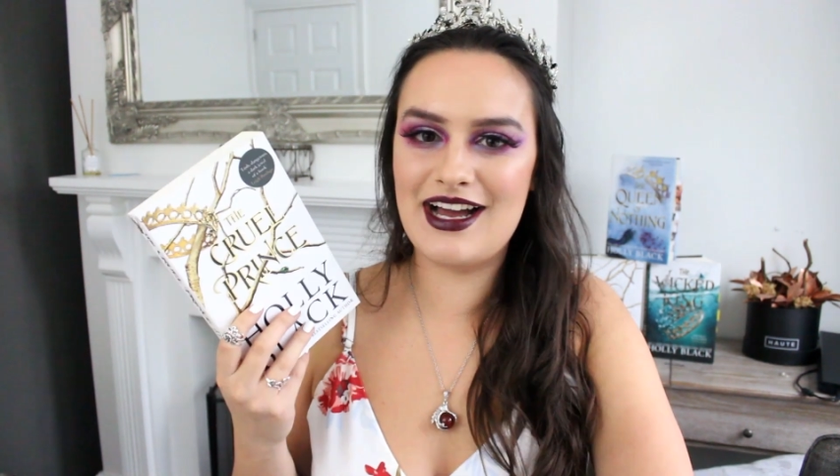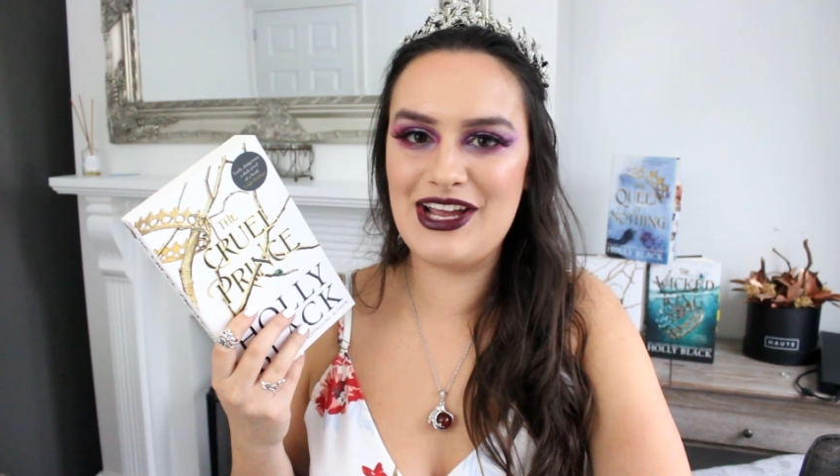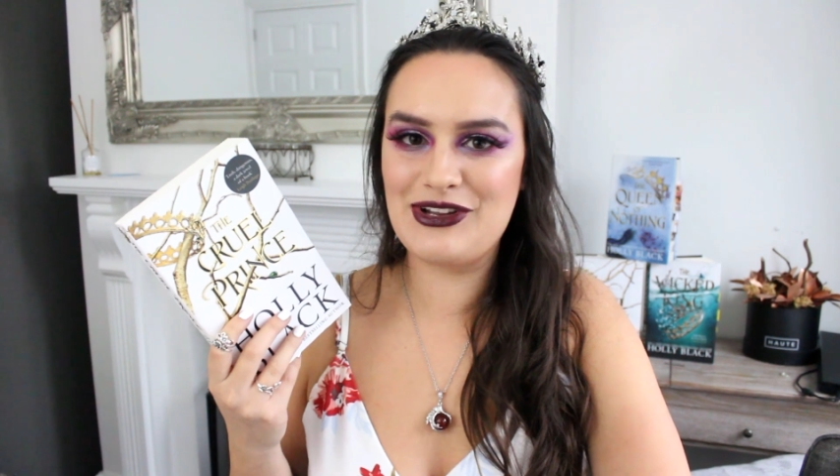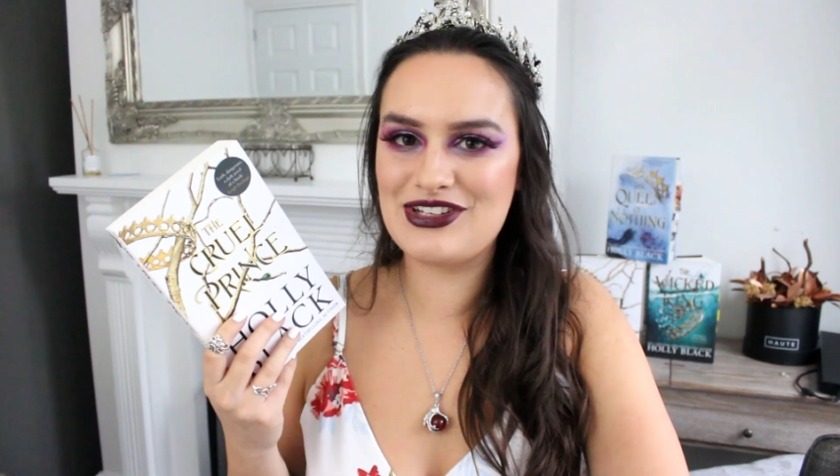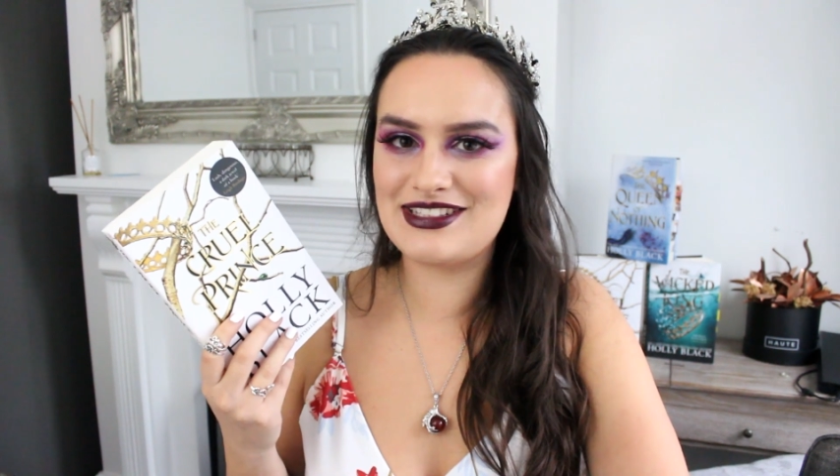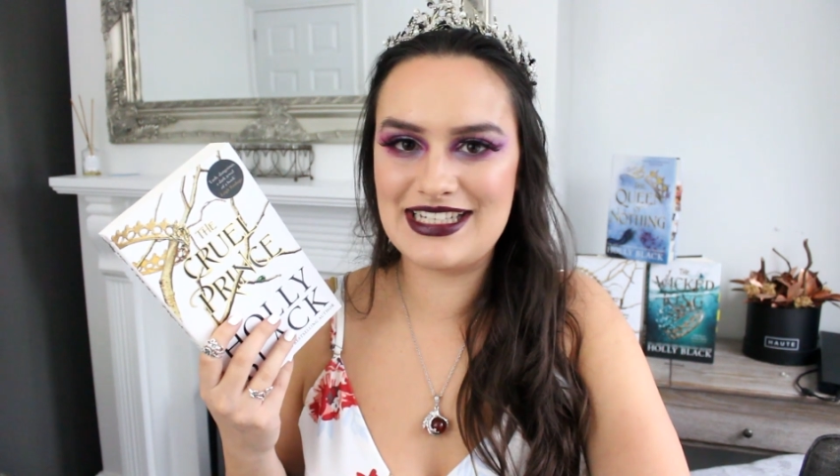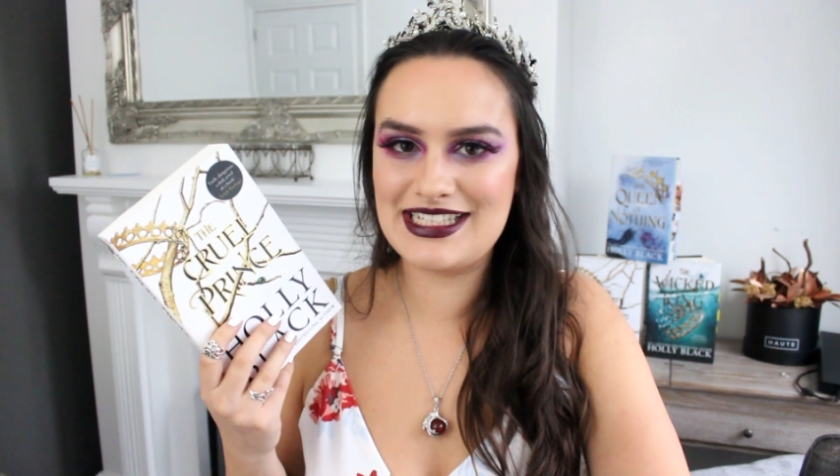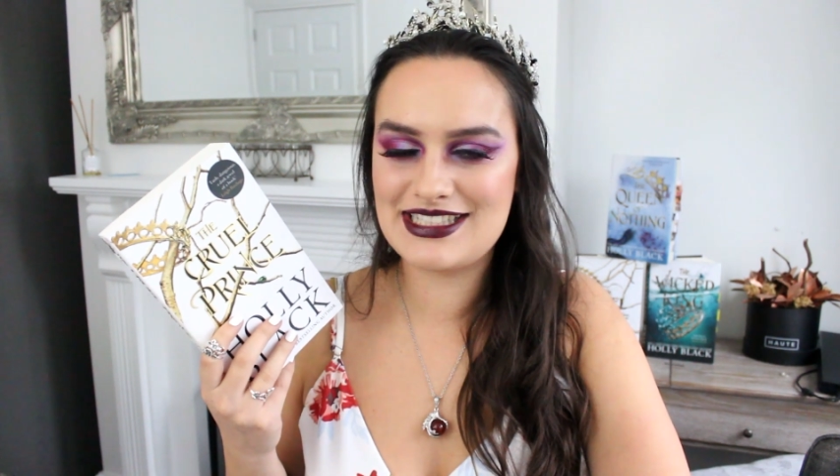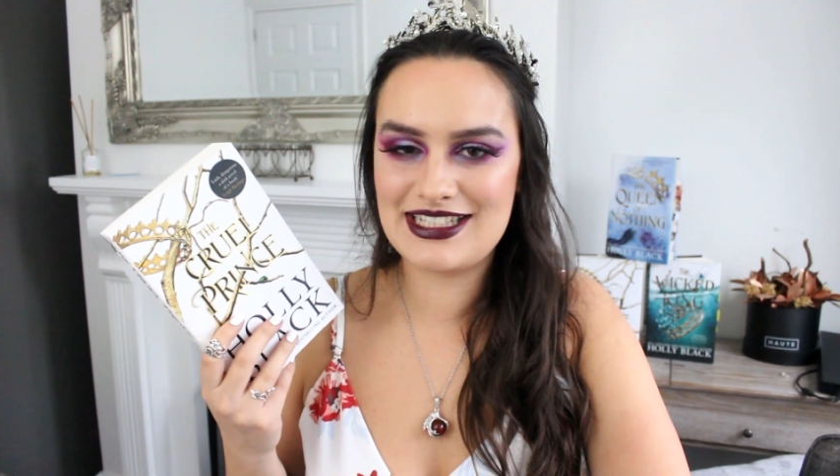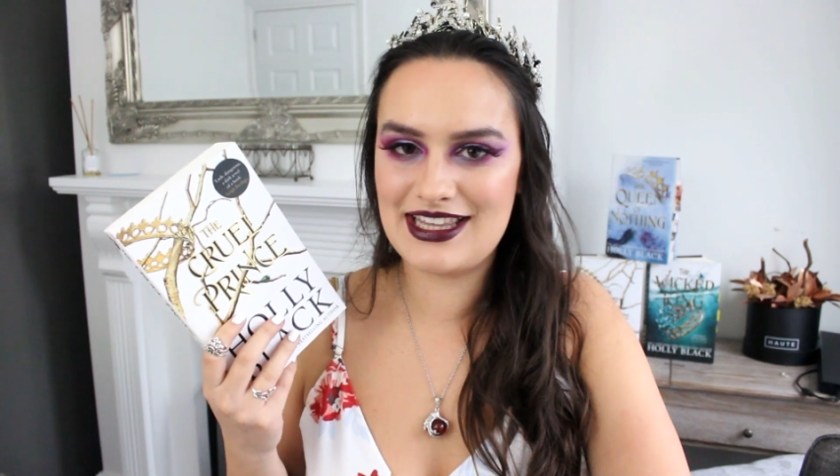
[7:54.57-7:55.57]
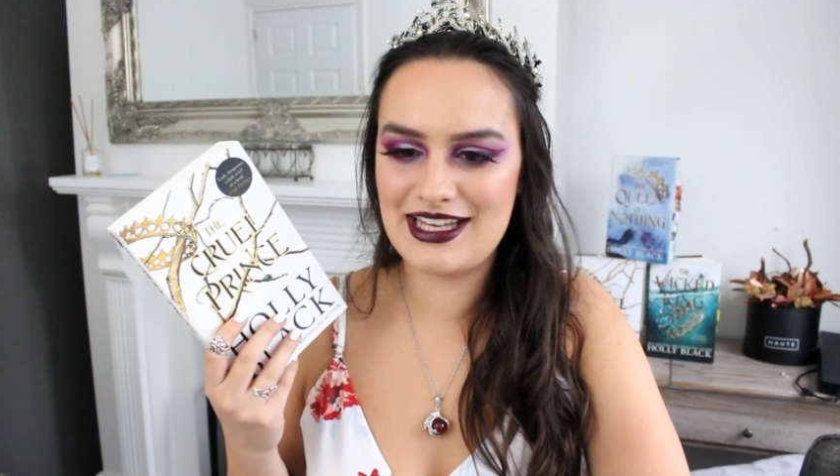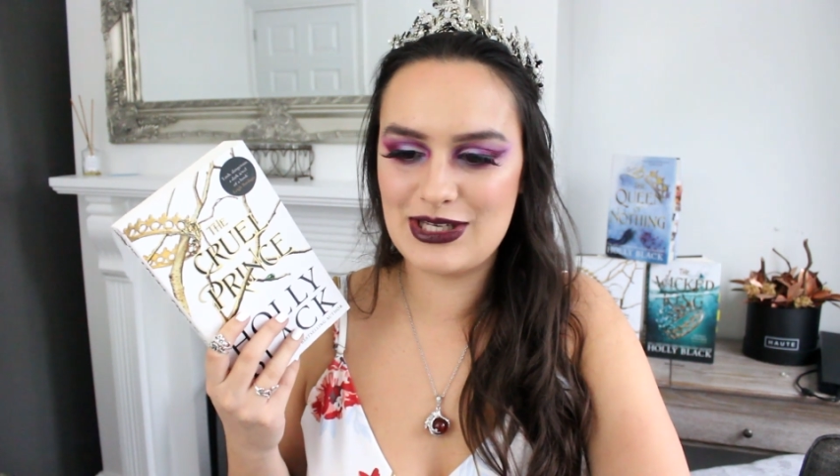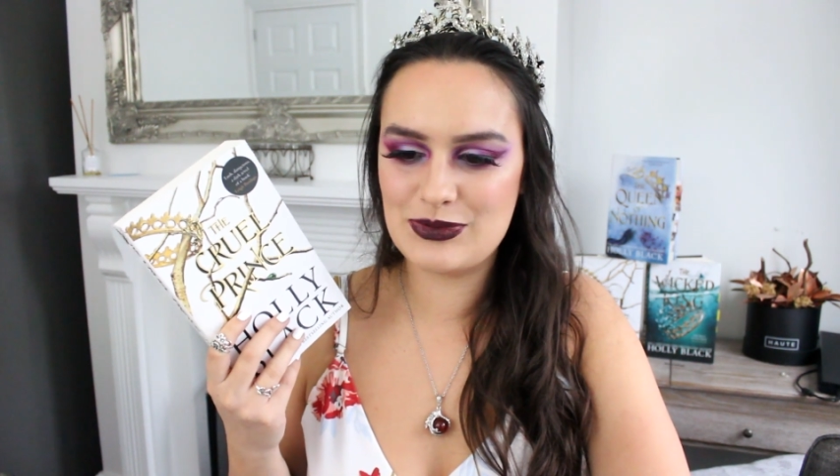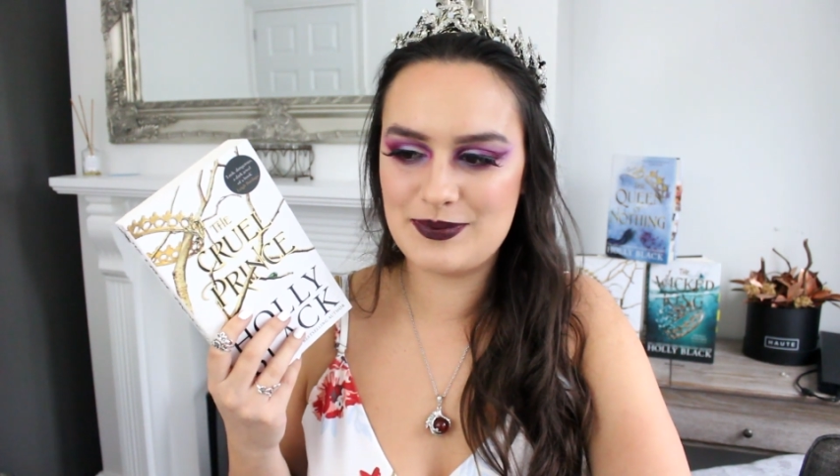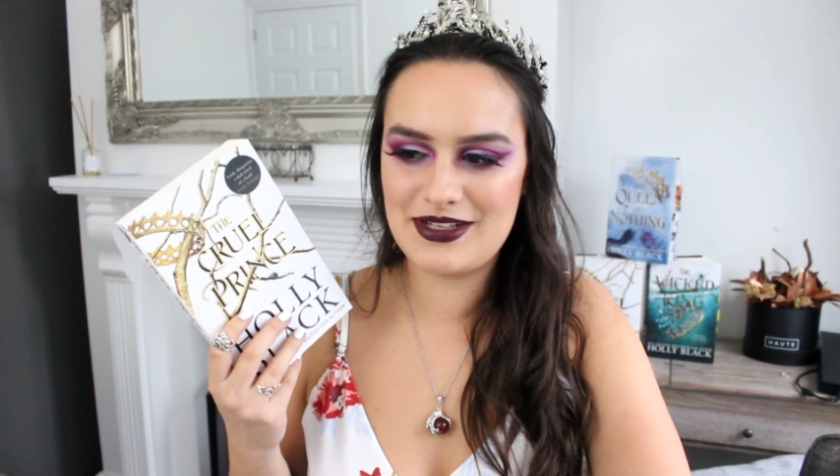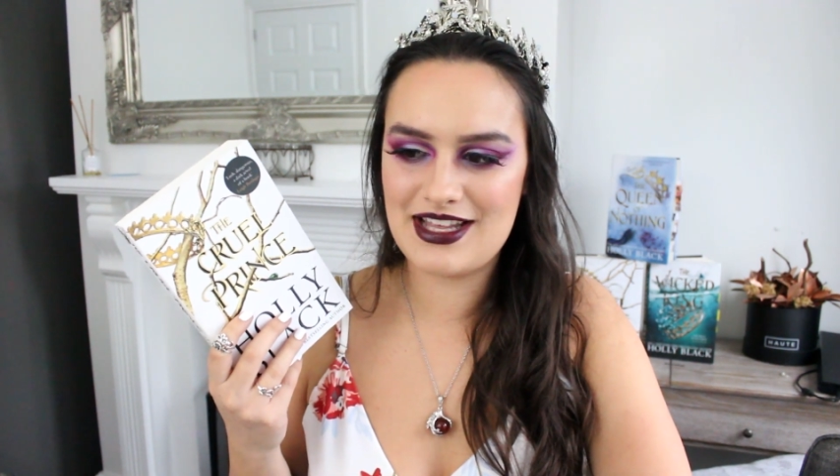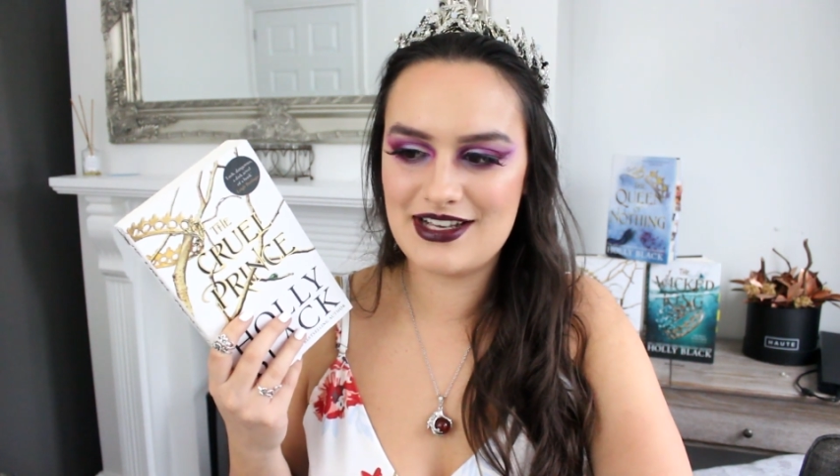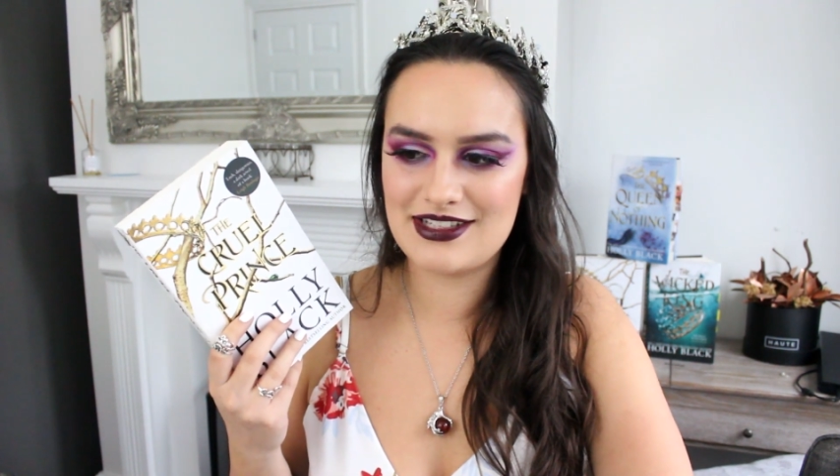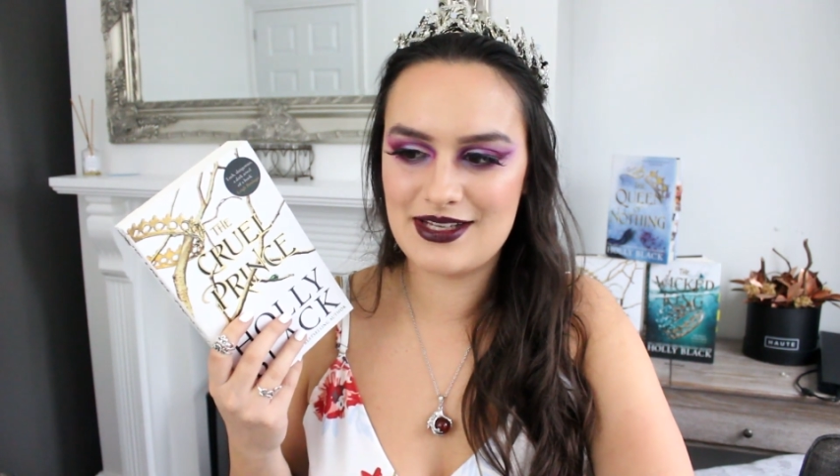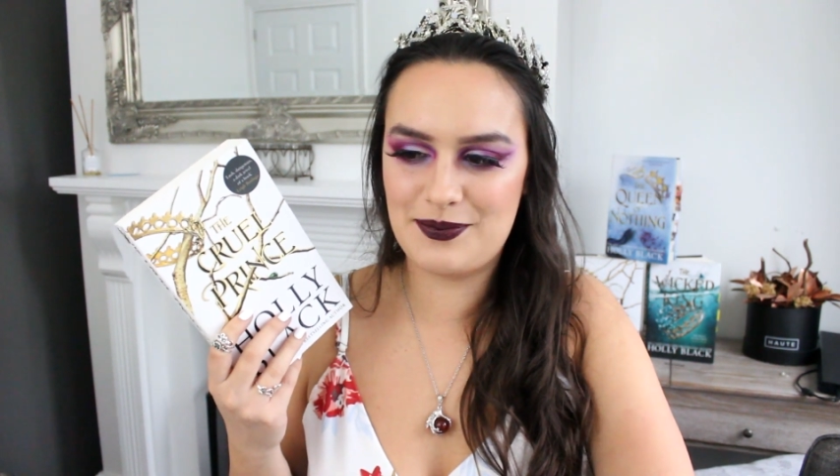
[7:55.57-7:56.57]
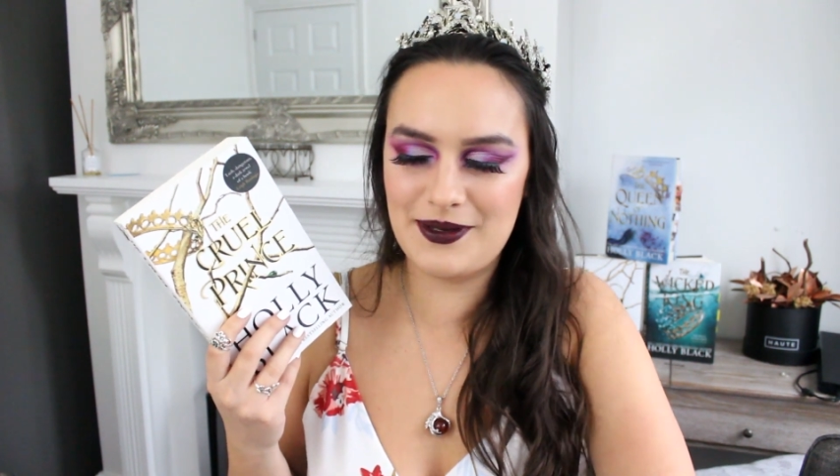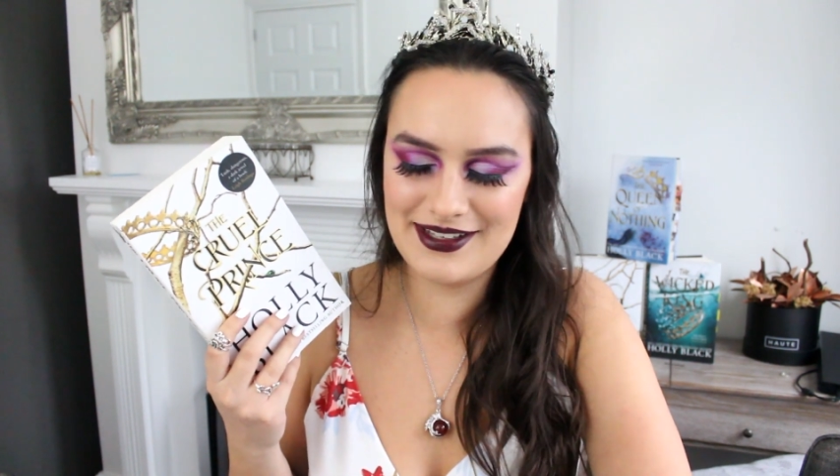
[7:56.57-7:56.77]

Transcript: I honestly didn't think it would be that deep.